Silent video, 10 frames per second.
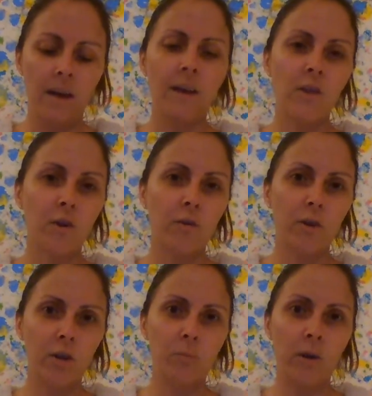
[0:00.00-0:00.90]
Another
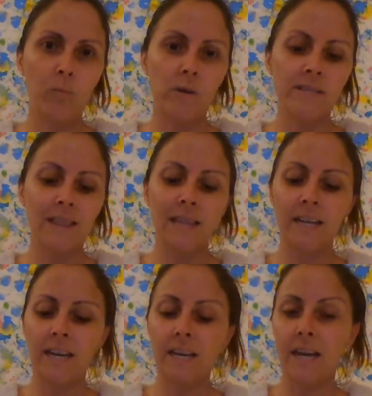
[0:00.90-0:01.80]
good one was
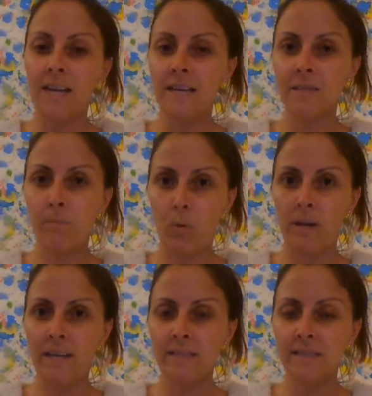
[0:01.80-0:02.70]
Lincoln and His
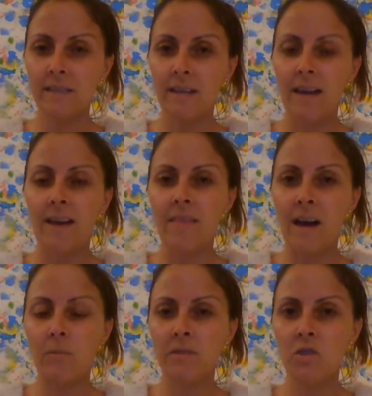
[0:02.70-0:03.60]
Boys. And
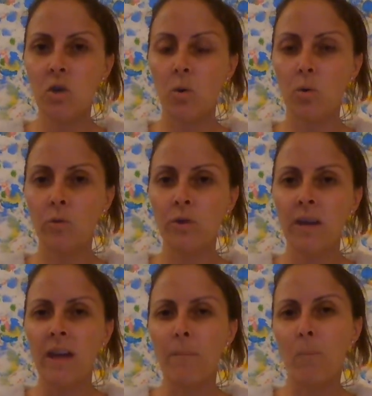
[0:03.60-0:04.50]
that one's told
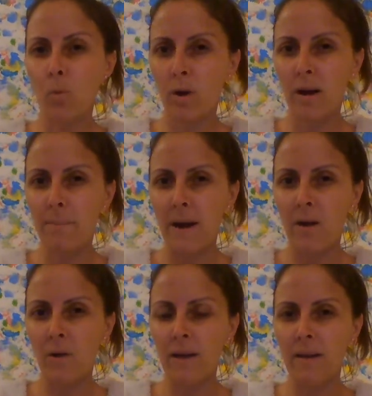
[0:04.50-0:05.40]
more
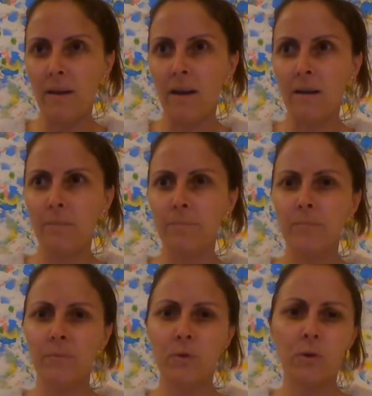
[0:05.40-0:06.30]
about
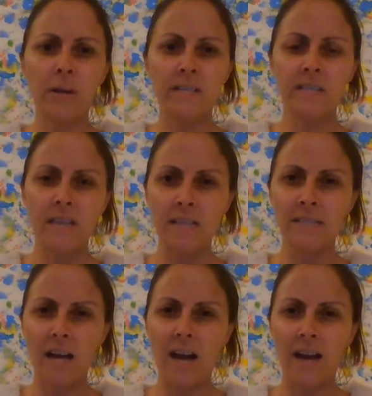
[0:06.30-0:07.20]
through his
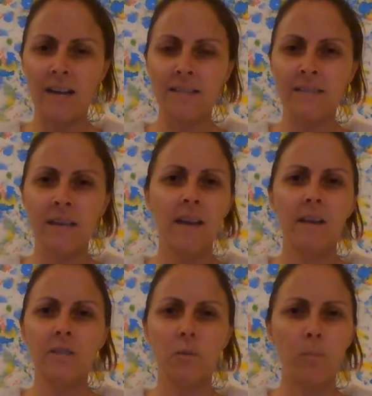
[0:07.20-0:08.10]
son's eyes.
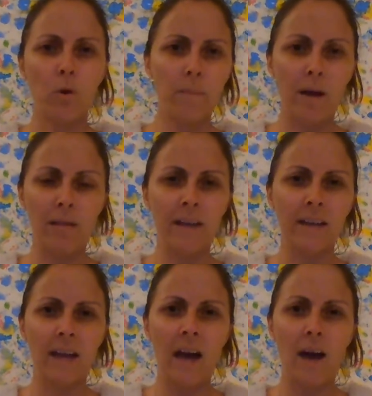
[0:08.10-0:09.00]
So more about like
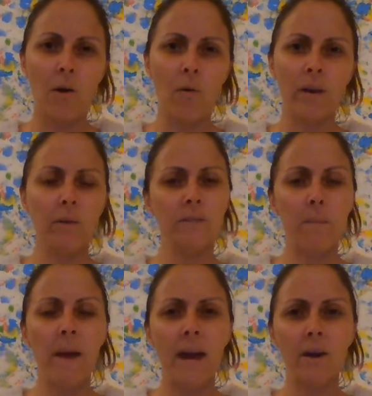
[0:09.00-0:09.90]
how he was a
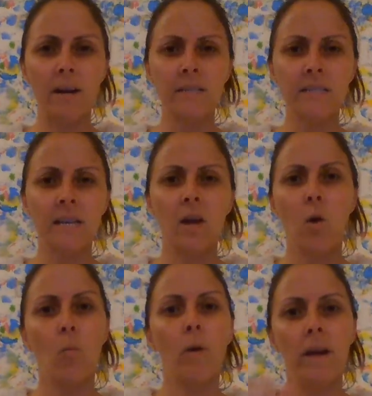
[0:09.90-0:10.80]
parent,
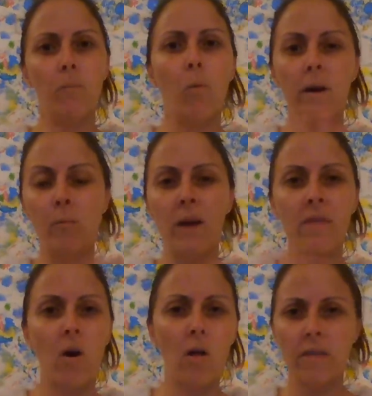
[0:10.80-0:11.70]

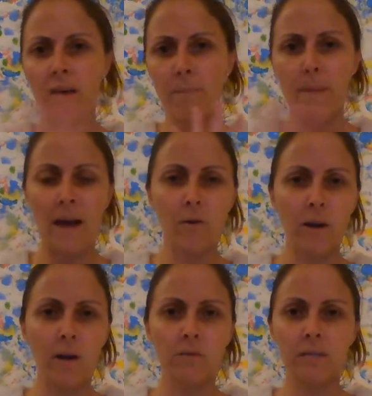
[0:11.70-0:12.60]
with all the
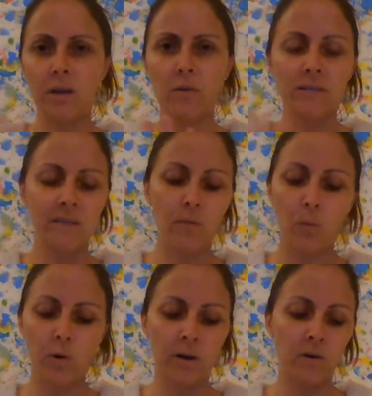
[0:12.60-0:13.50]
background, the Civil
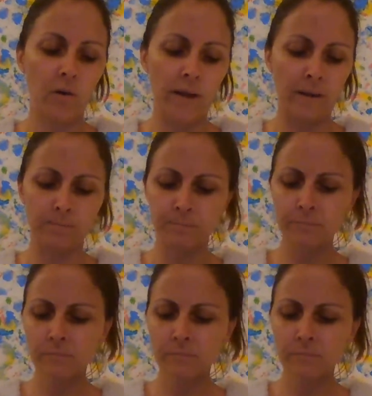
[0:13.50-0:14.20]
War and all that.